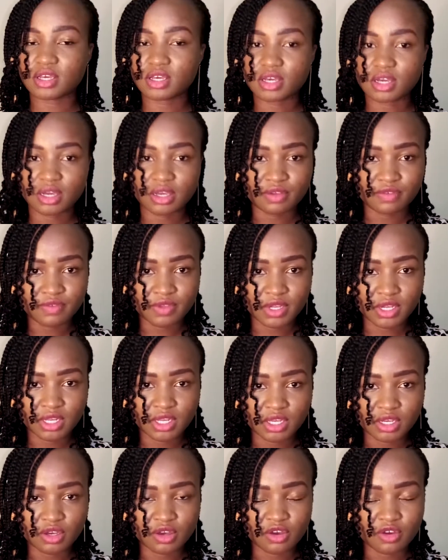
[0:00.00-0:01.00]
a feeling
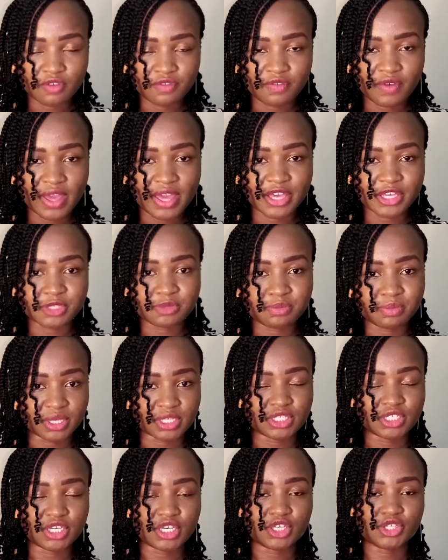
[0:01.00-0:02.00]
of
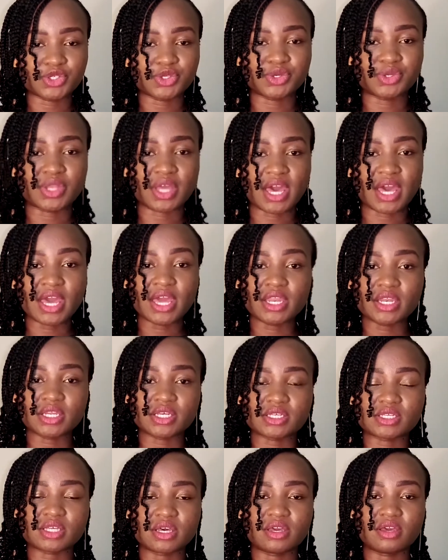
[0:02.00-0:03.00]
expectation and
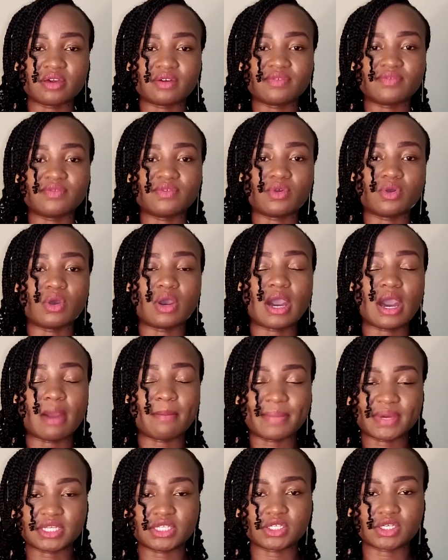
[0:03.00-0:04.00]
desire for a
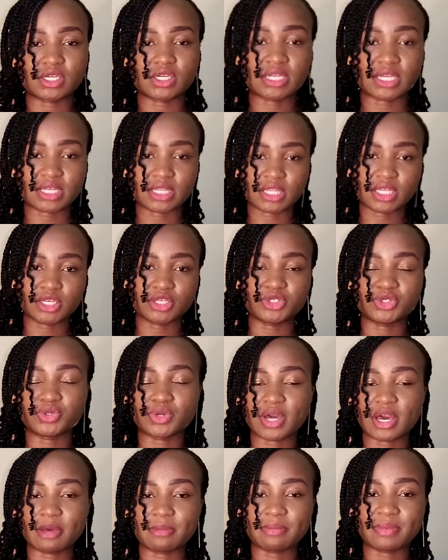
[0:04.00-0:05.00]
particular thing to
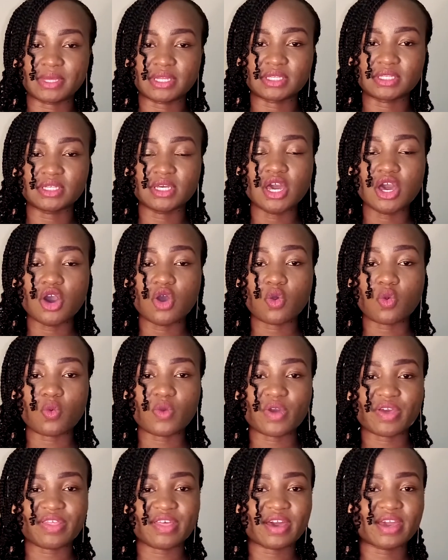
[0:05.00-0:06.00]
happen,
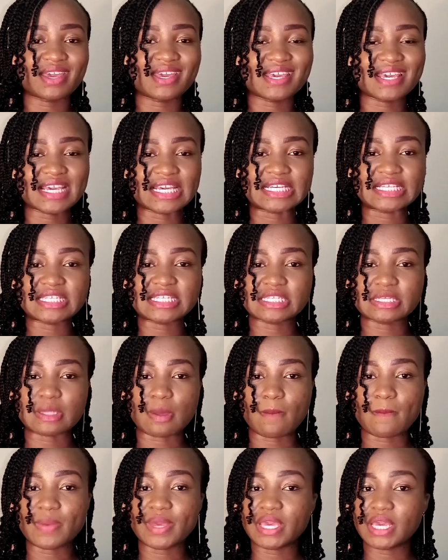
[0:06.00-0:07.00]
whether it's
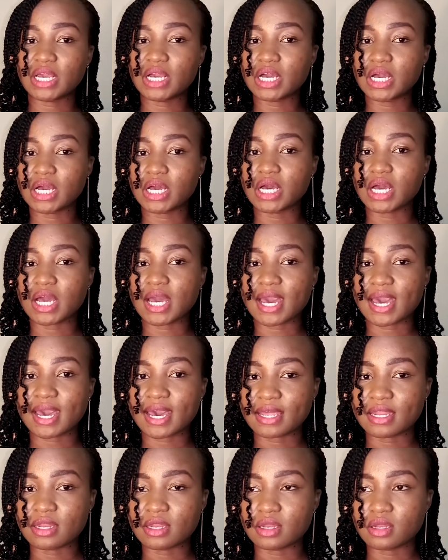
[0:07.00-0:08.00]
being
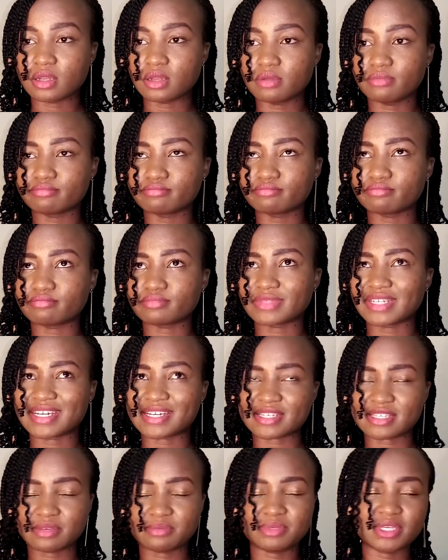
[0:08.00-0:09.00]

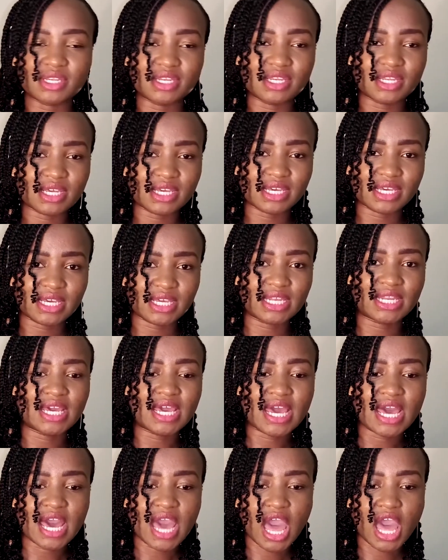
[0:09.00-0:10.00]
accepted in
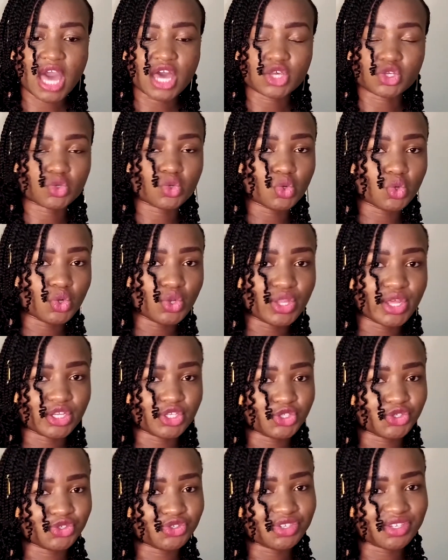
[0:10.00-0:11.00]
a school that you
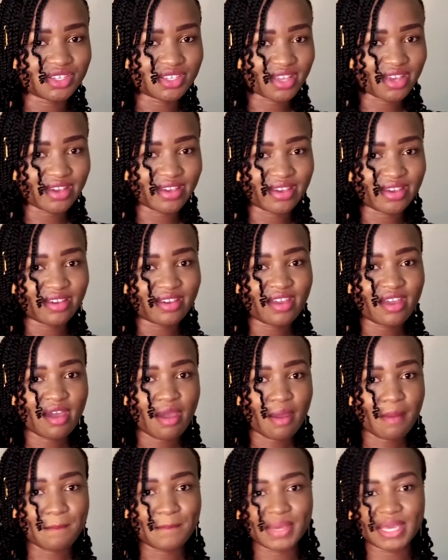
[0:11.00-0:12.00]
desire,
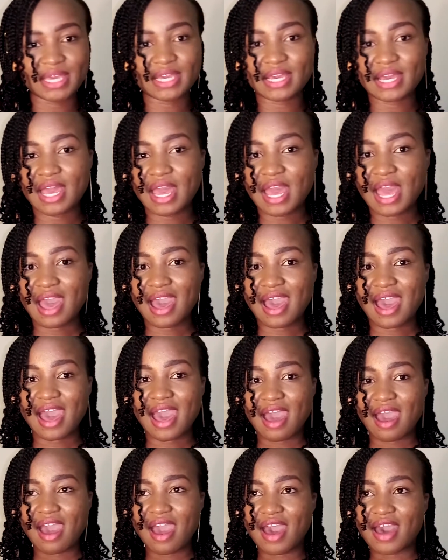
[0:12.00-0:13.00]
being
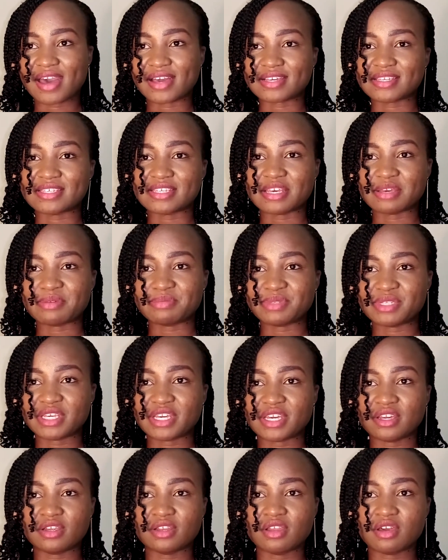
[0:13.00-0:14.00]

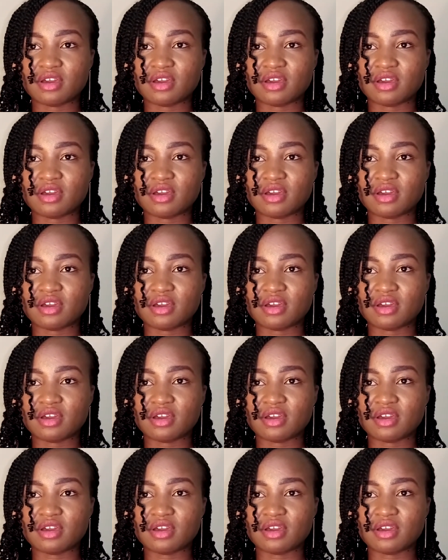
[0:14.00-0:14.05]
accepted